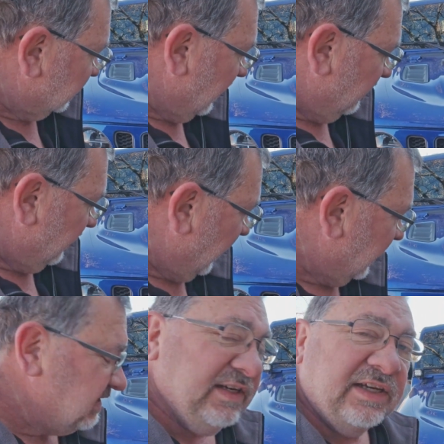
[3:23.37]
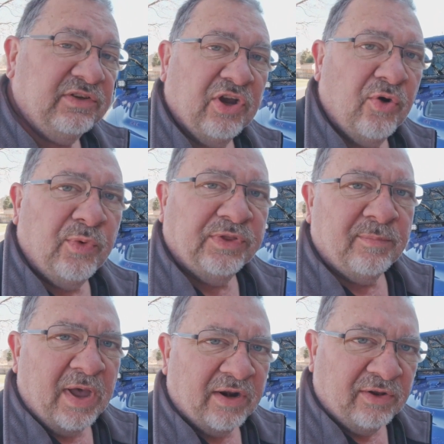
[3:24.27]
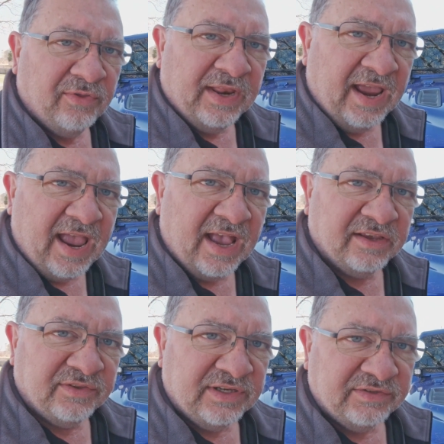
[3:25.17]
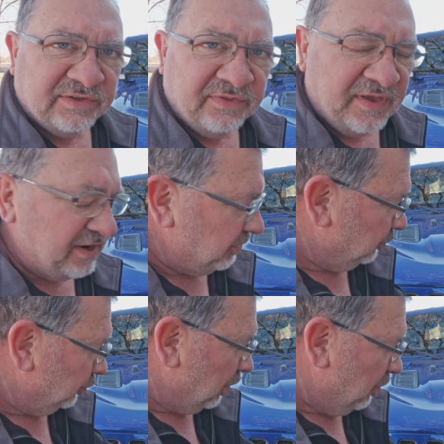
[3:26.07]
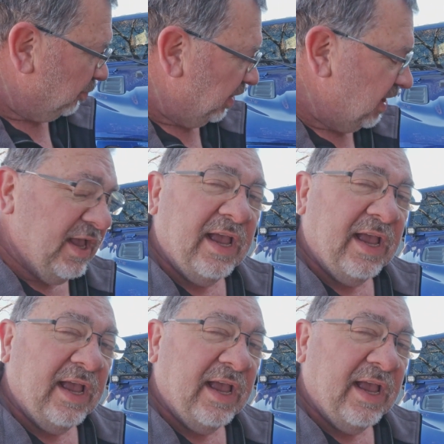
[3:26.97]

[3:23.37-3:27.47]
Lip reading: Now, I did go with the model that has the synthetic rope,